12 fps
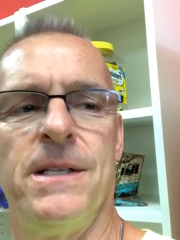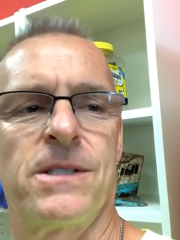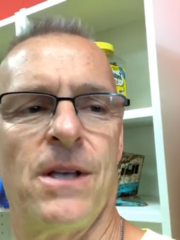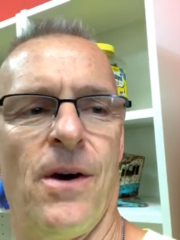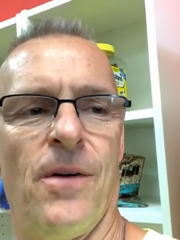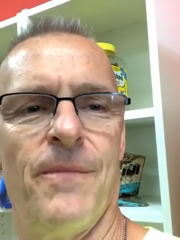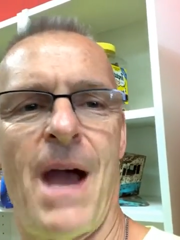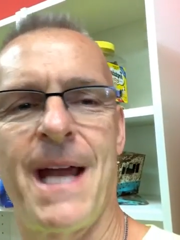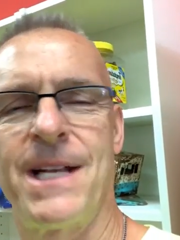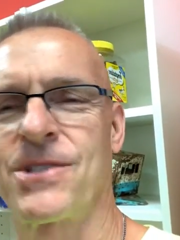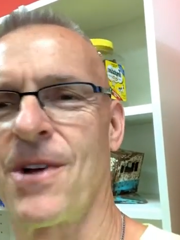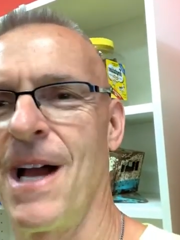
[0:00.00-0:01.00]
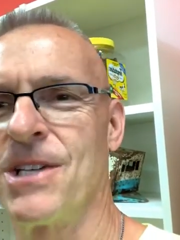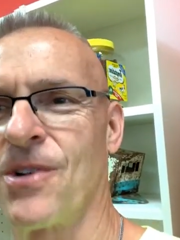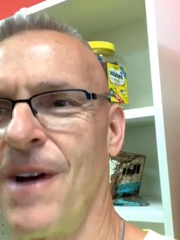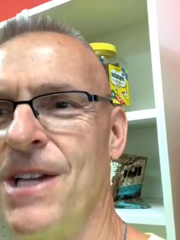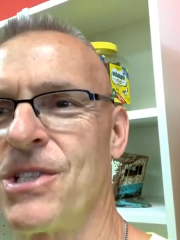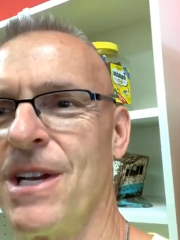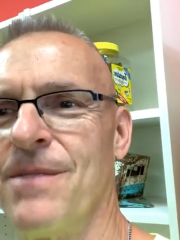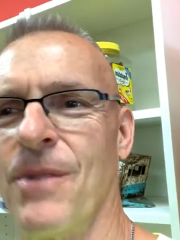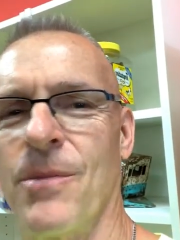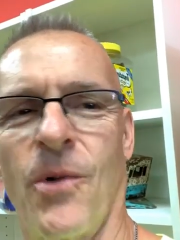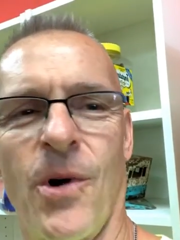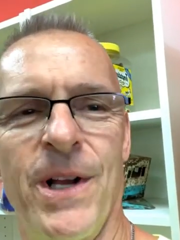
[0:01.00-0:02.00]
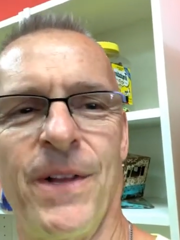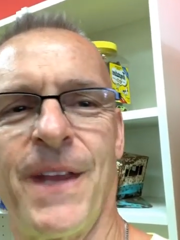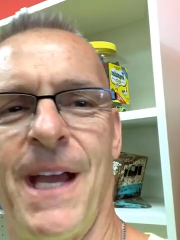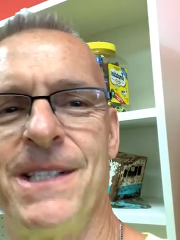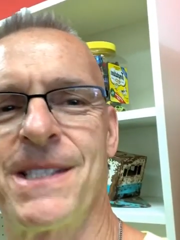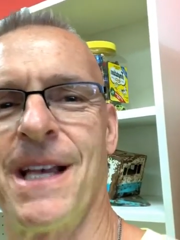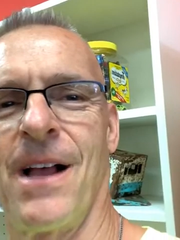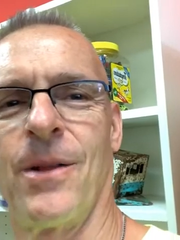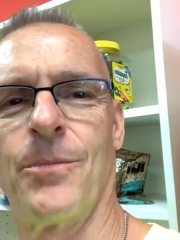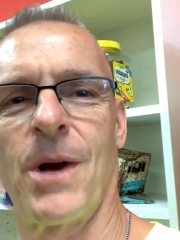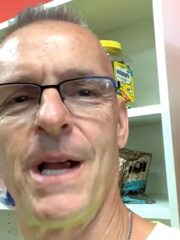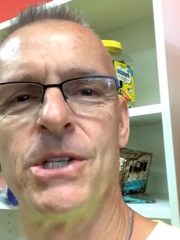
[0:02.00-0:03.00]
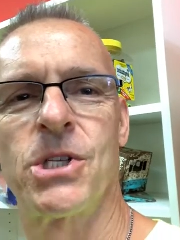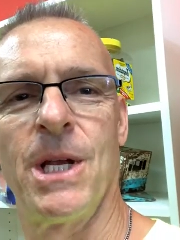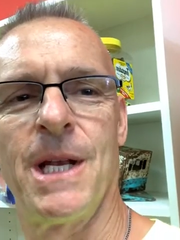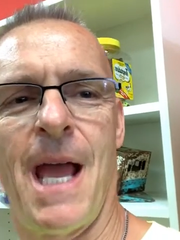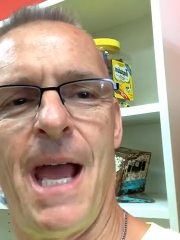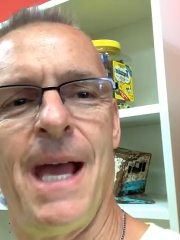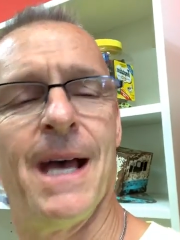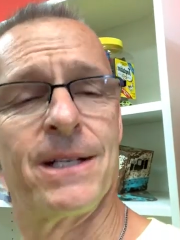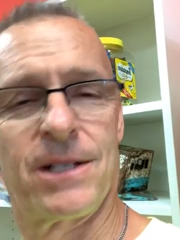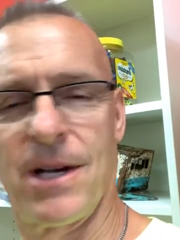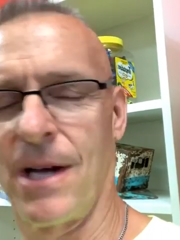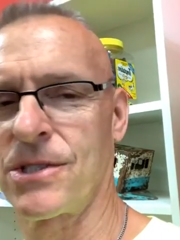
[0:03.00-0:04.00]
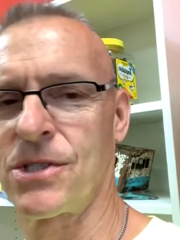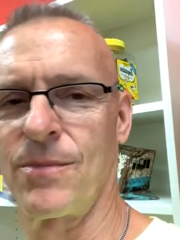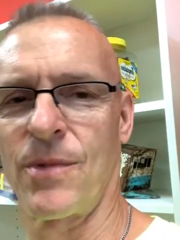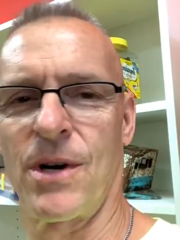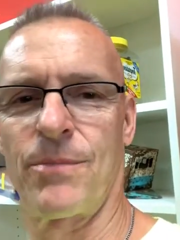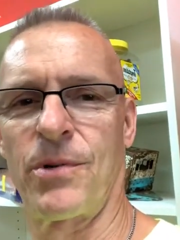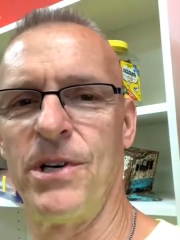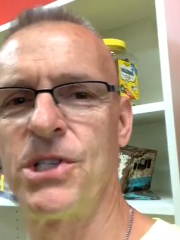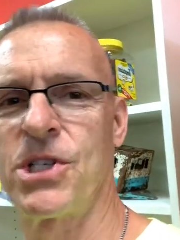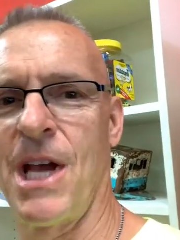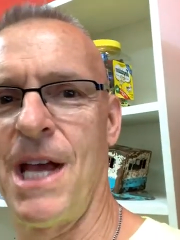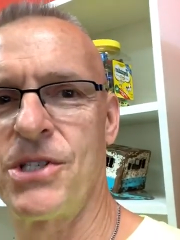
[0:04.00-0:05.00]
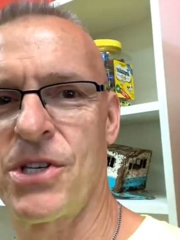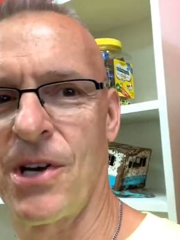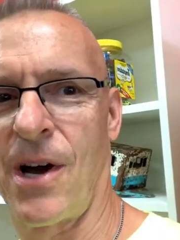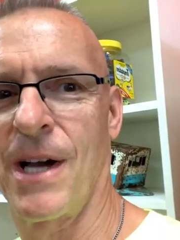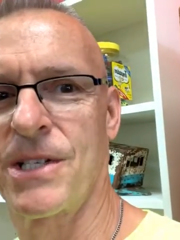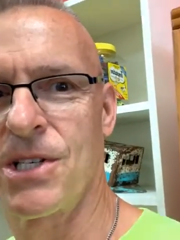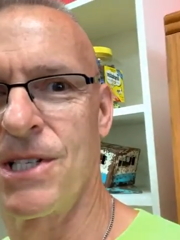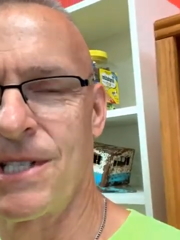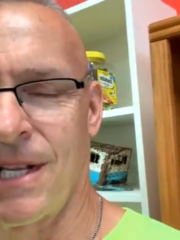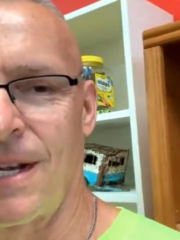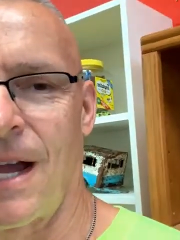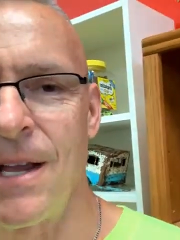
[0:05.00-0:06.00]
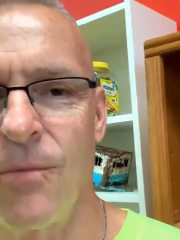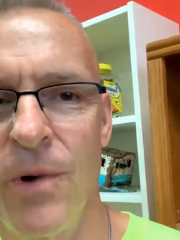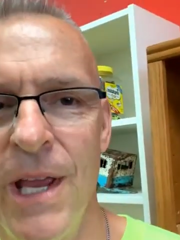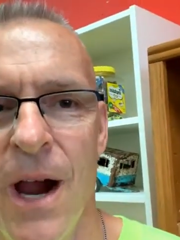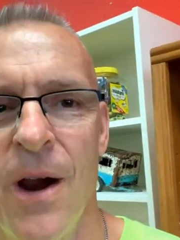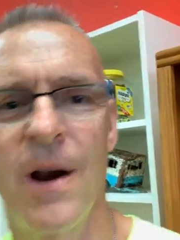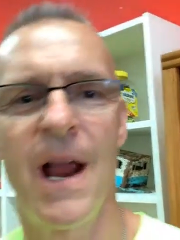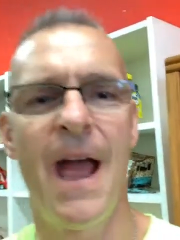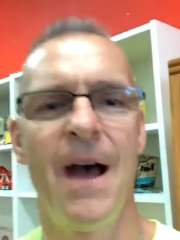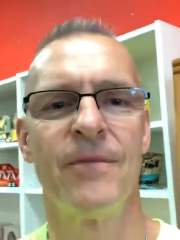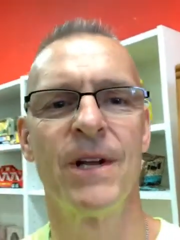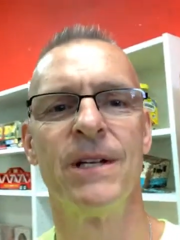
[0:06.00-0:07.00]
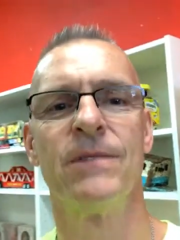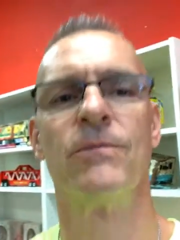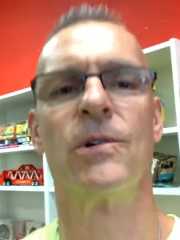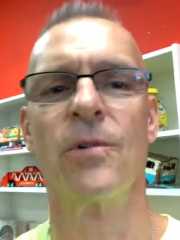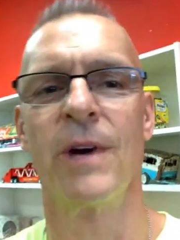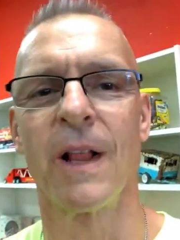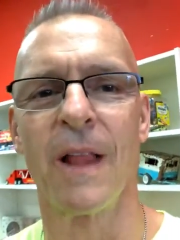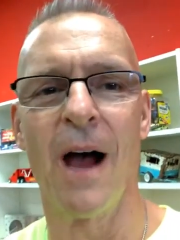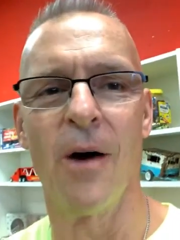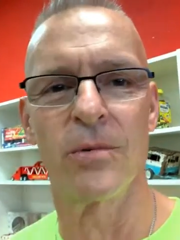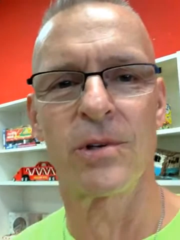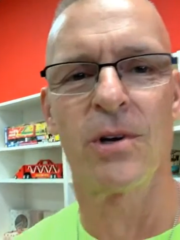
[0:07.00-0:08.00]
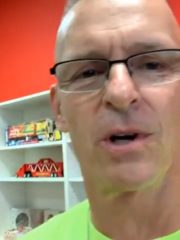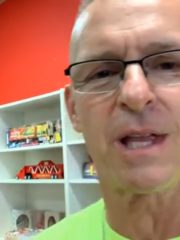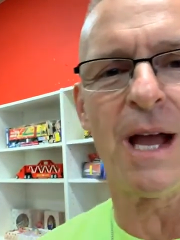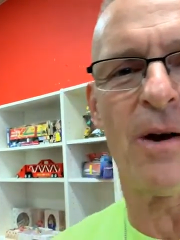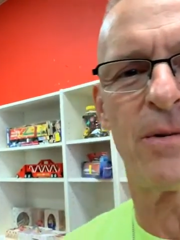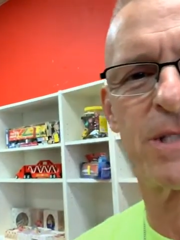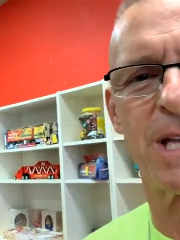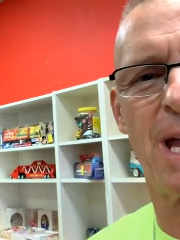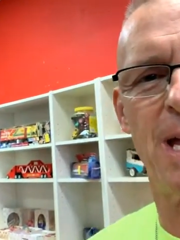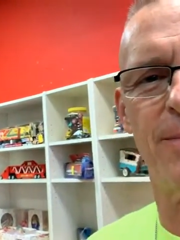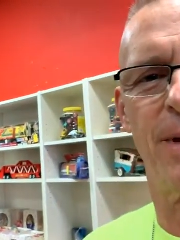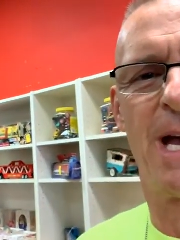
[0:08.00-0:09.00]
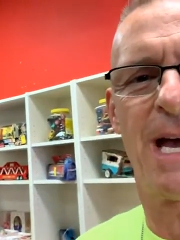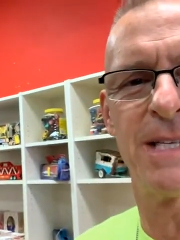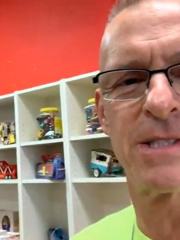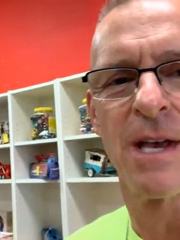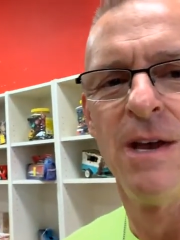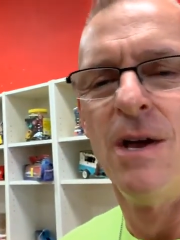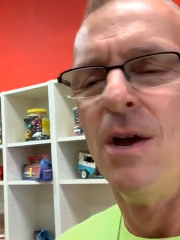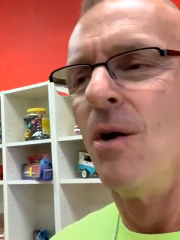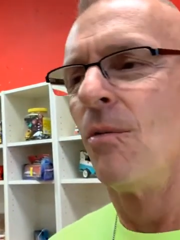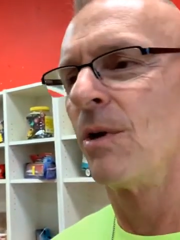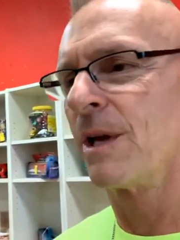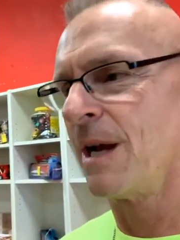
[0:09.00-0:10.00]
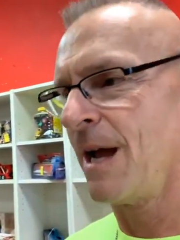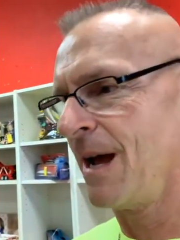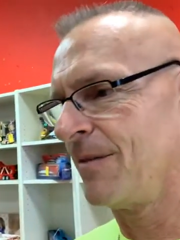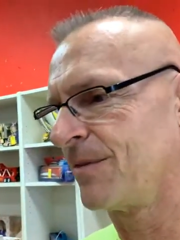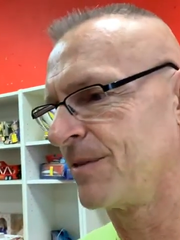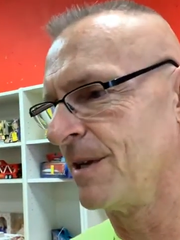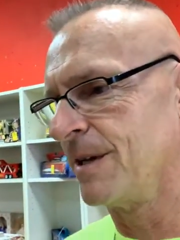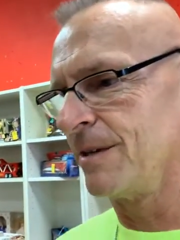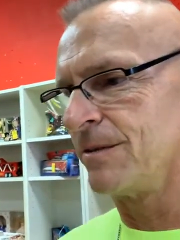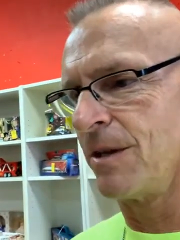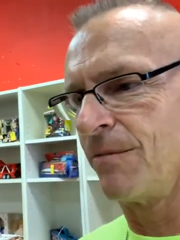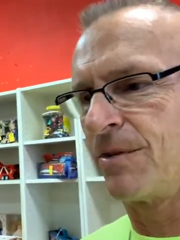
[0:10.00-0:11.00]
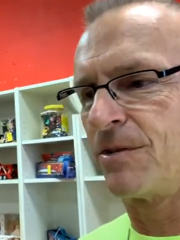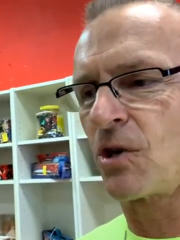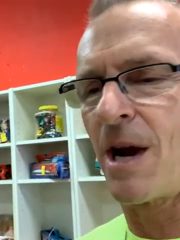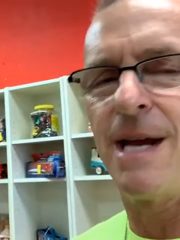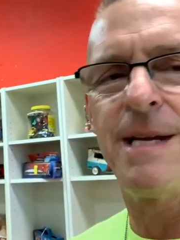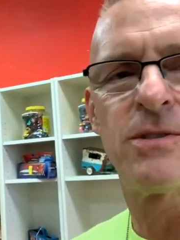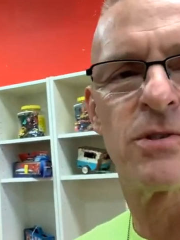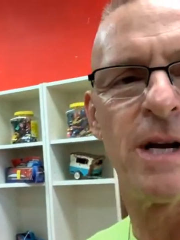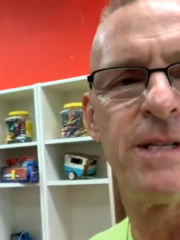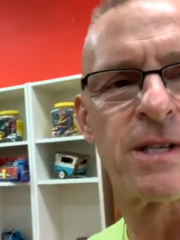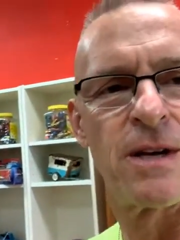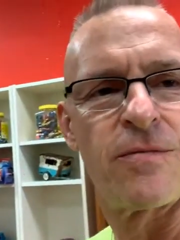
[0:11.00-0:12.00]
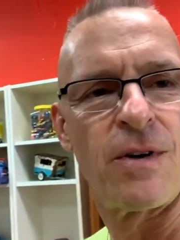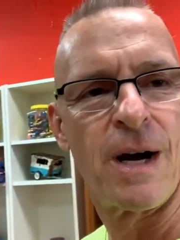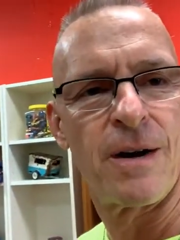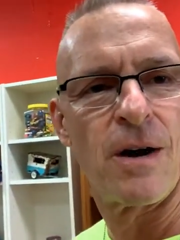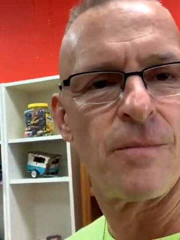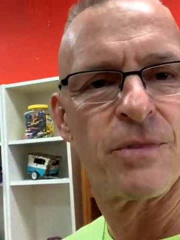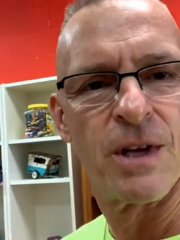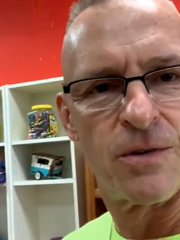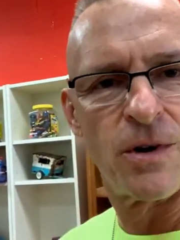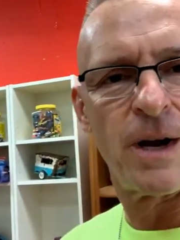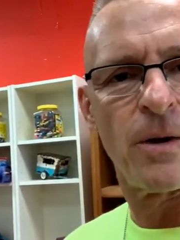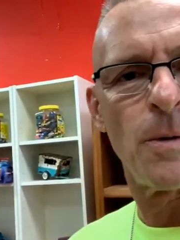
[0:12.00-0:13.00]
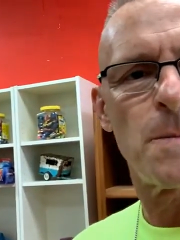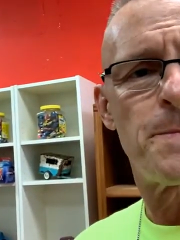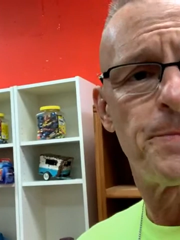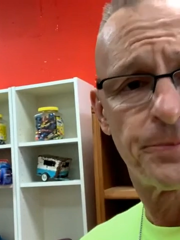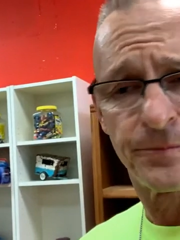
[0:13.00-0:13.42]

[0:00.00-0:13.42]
So Maddie's graduation, Memorial Day celebration, and customer appreciation auction tonight. We are having grill out, cookout time, guys. We're going to have Dre's going to fire up the grill.